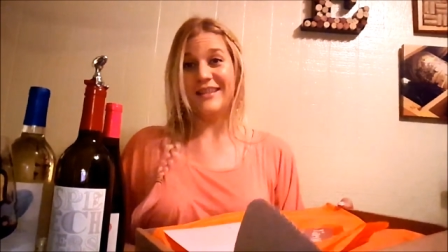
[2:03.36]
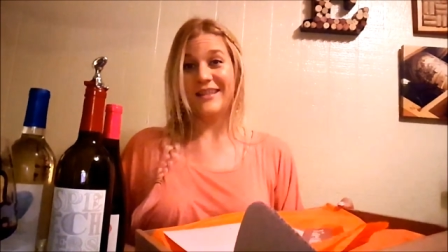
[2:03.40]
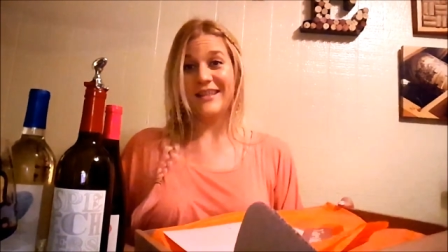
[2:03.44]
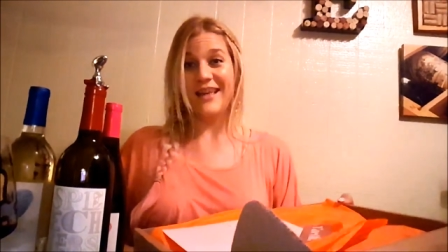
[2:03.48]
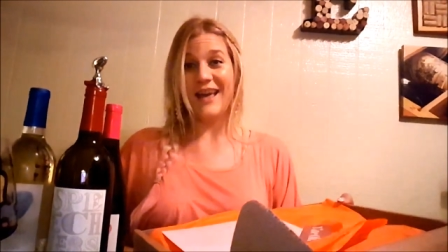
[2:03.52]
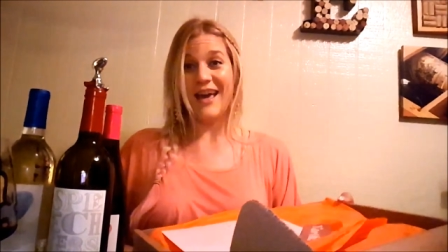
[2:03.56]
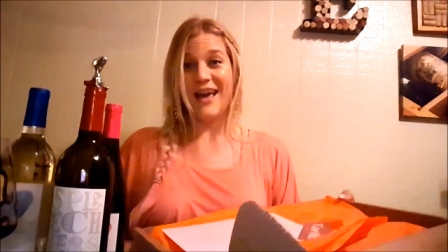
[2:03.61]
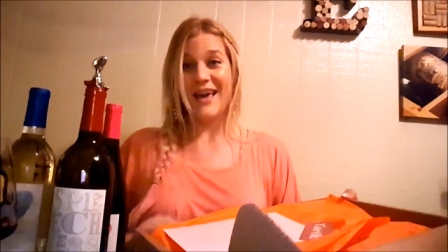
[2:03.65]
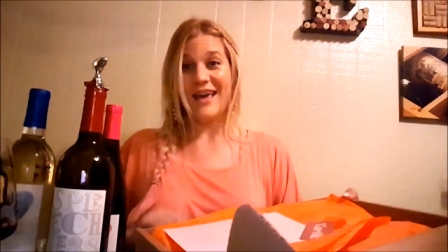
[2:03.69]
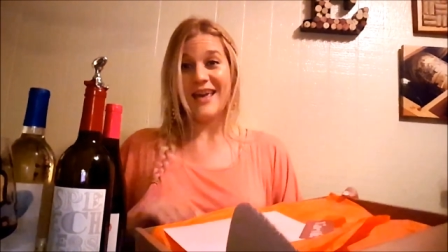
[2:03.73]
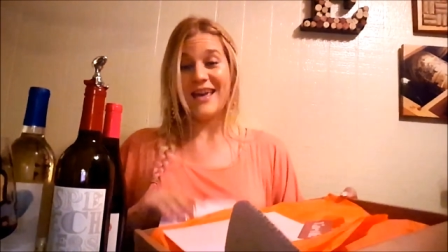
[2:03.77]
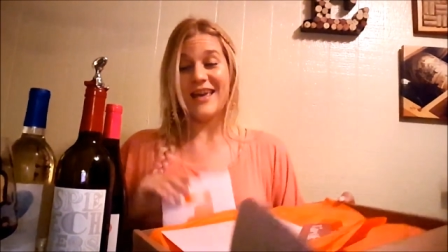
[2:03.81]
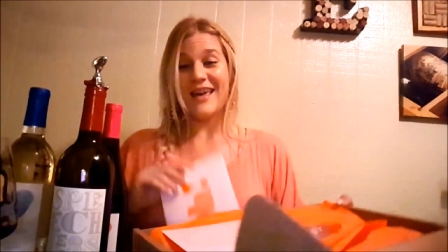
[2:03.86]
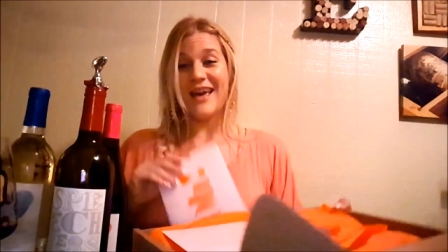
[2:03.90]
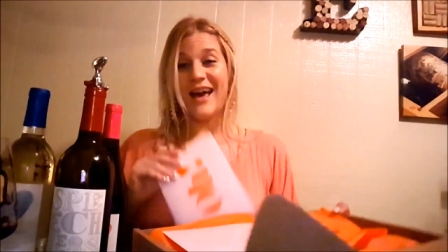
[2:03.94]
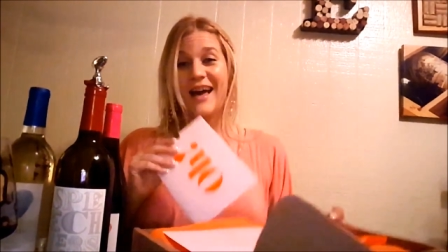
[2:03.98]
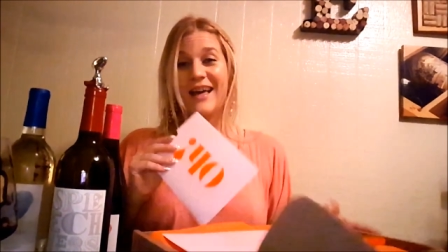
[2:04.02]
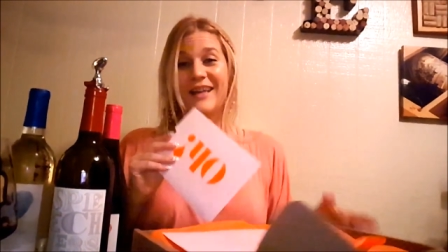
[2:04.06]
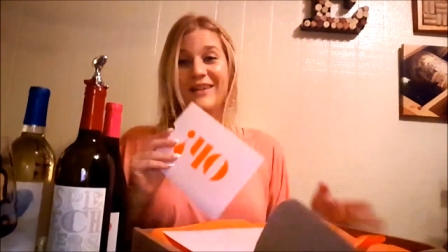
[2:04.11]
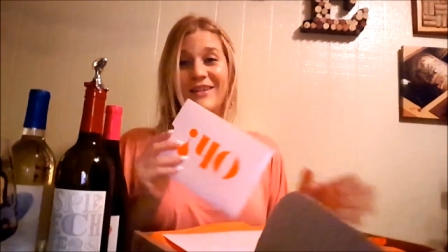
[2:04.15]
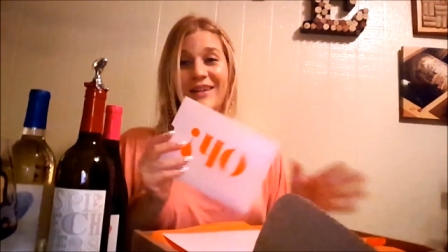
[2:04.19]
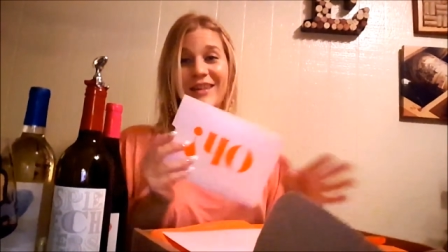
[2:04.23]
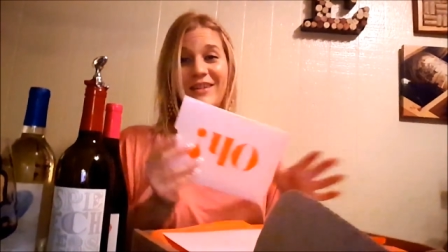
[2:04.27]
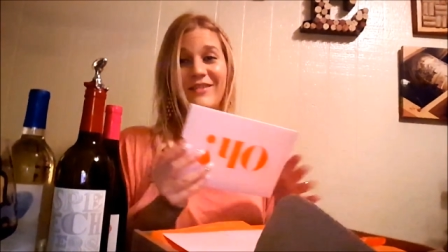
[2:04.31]
Yay!
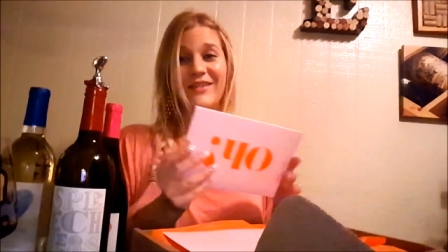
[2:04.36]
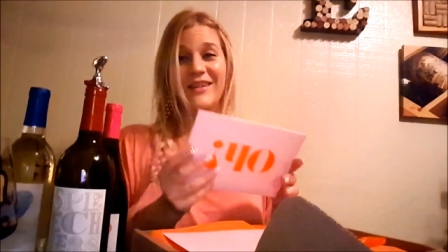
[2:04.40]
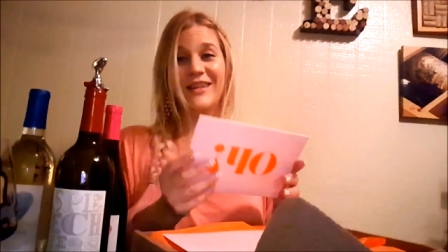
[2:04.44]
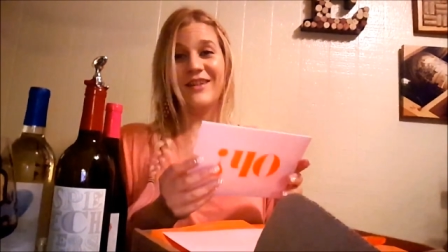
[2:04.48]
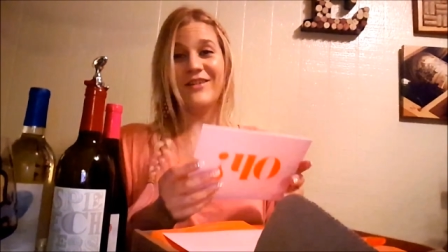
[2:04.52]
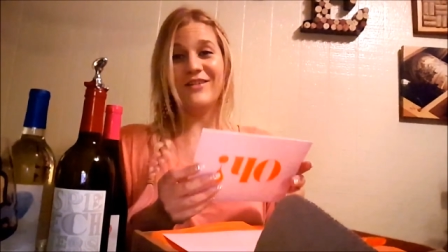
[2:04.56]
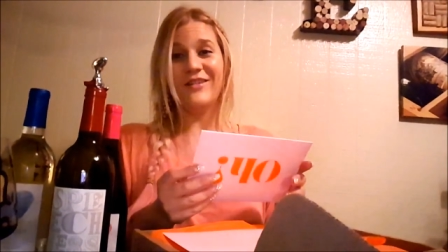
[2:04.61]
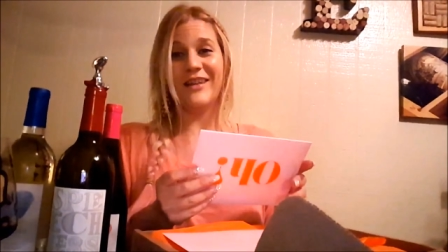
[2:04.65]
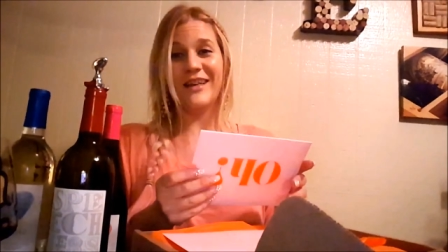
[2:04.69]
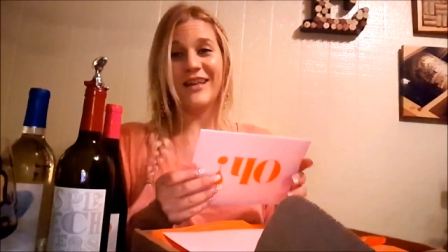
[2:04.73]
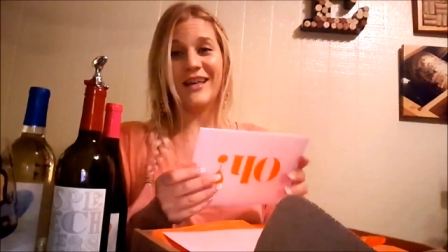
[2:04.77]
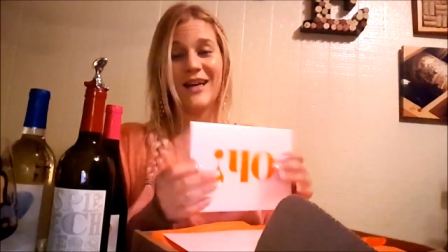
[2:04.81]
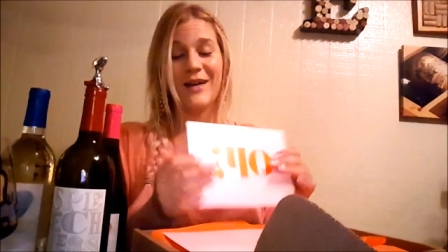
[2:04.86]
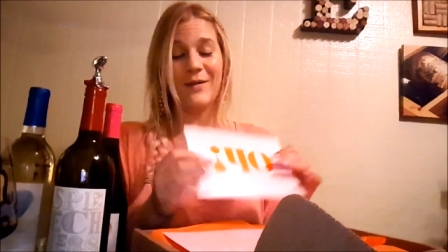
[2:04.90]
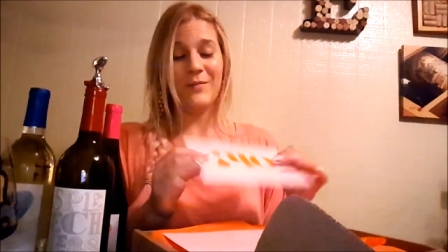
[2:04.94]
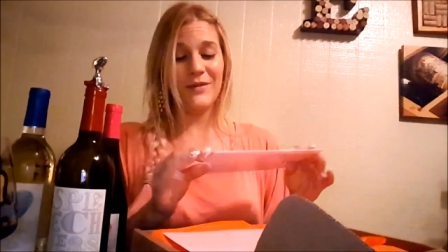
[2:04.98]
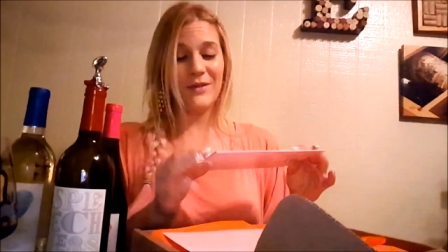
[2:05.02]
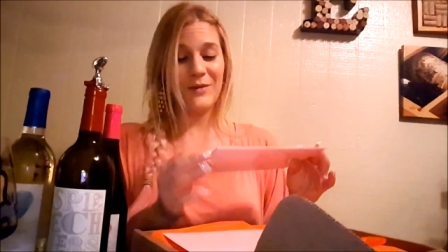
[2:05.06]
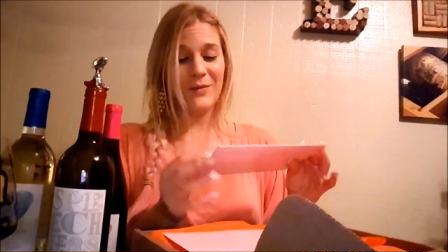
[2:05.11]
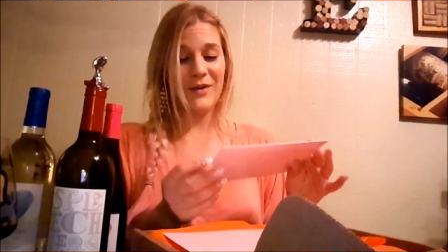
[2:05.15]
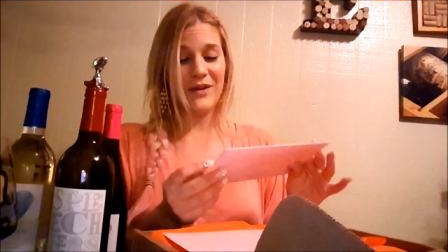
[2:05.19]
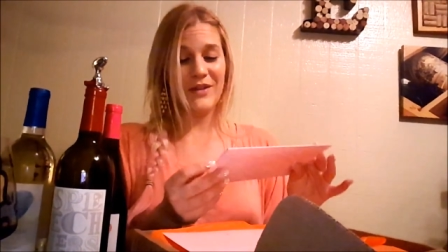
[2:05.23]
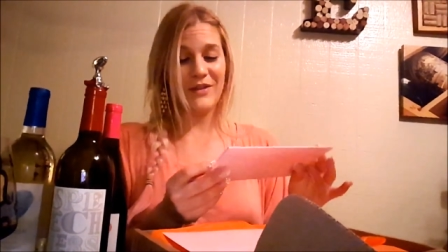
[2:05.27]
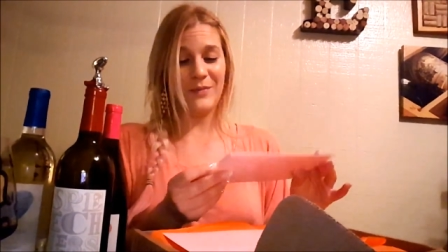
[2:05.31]
I don't even know what it
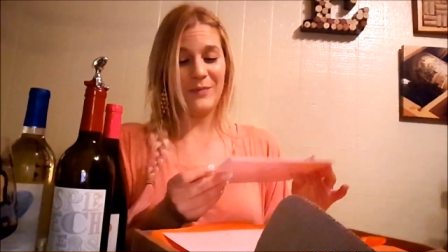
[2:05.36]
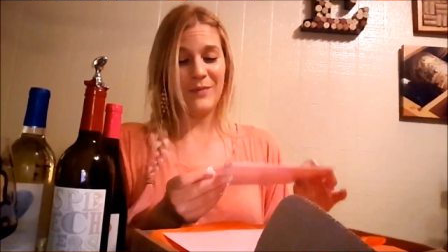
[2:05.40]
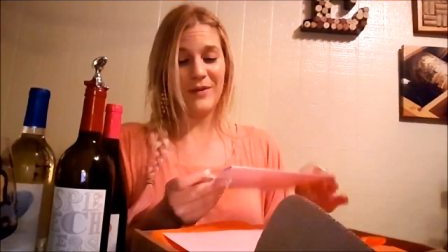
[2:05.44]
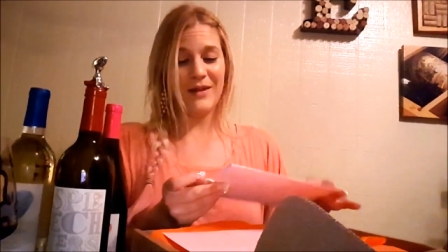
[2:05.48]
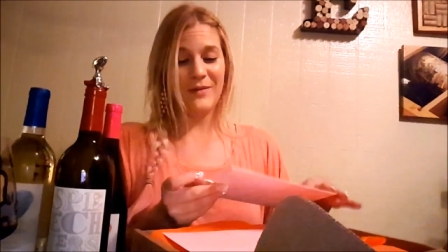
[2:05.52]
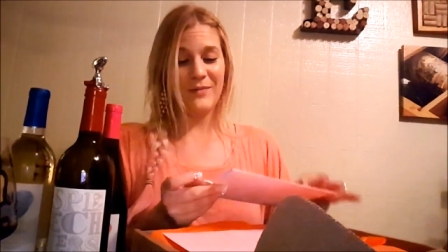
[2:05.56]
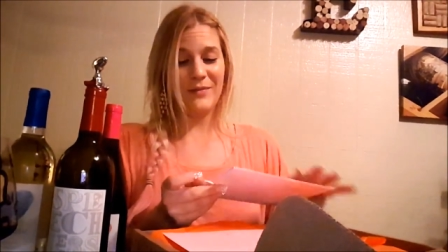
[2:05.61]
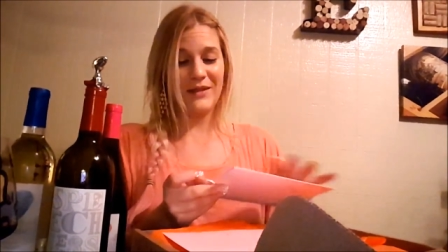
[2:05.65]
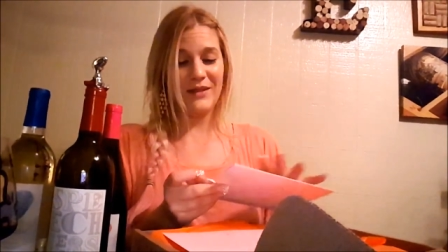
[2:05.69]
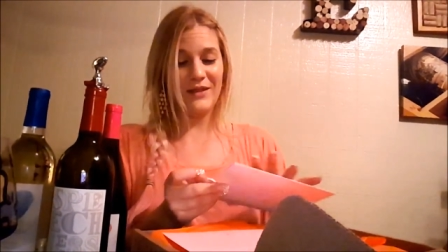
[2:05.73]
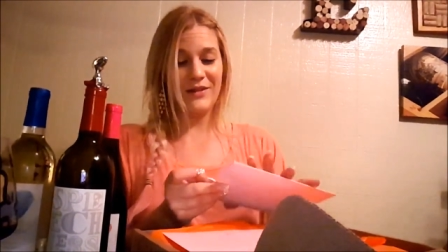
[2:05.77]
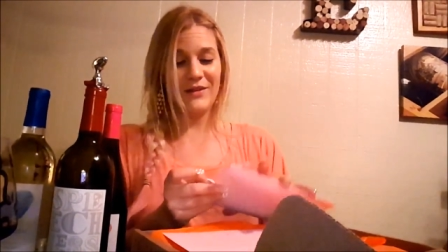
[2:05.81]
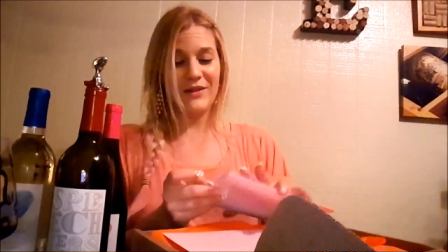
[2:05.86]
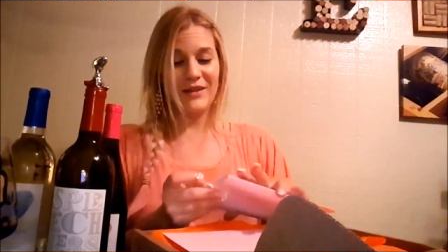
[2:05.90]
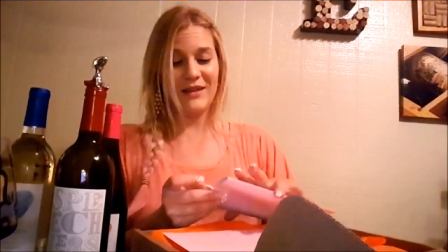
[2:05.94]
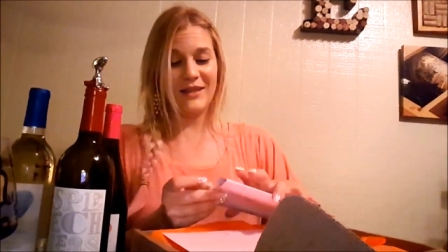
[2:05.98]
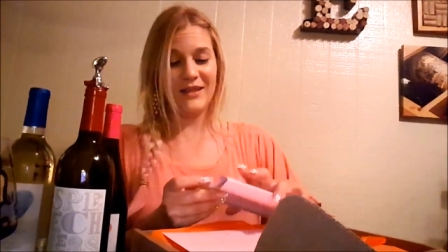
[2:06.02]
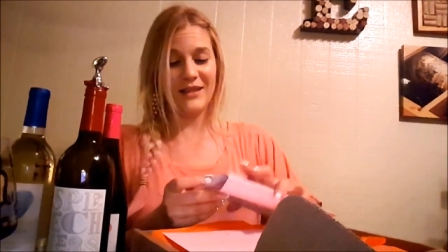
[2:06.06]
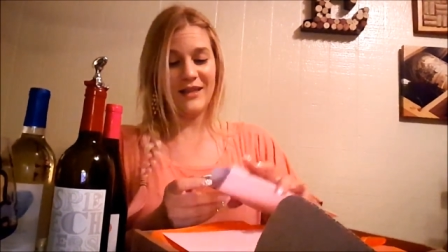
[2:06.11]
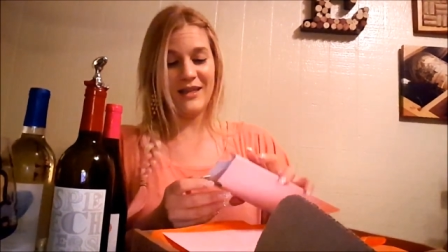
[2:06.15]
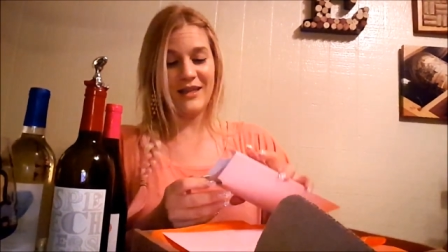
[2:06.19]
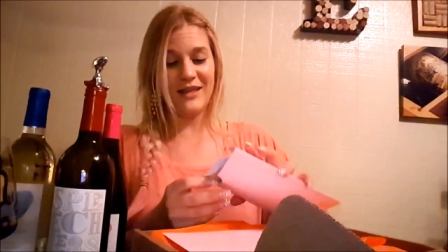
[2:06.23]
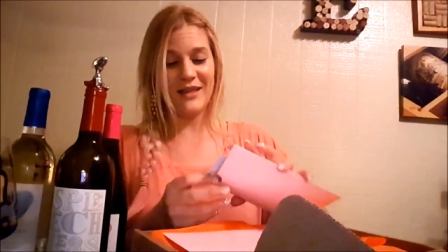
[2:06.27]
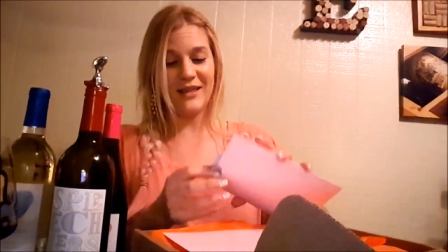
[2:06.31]
comes with, but I'm so
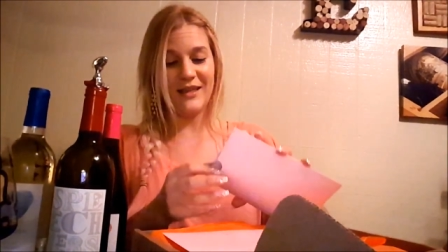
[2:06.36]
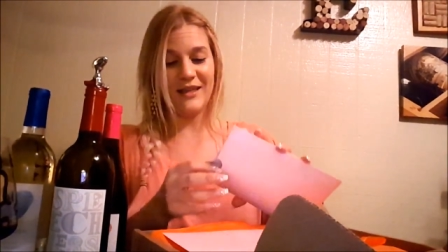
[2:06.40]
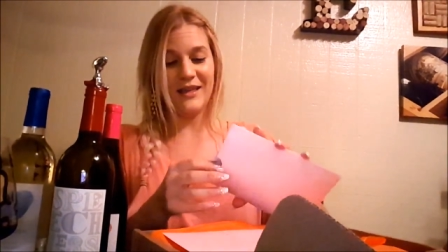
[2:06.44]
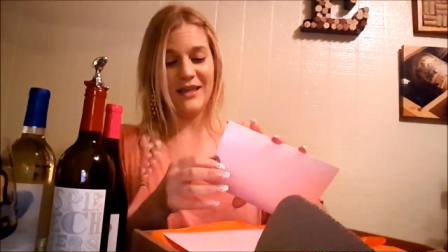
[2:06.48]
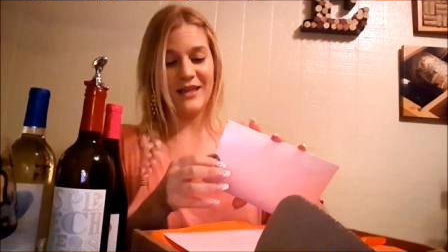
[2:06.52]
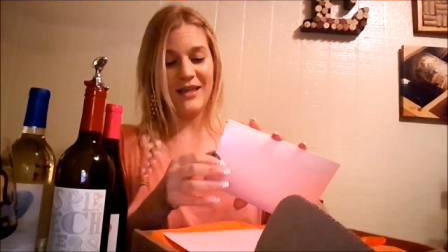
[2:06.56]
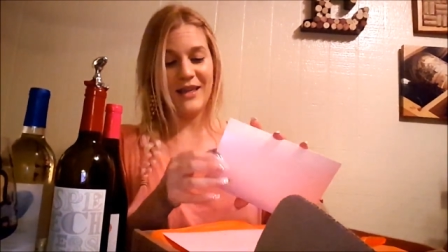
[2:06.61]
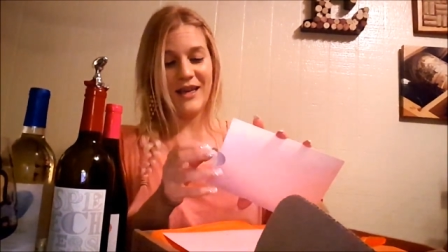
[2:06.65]
excited.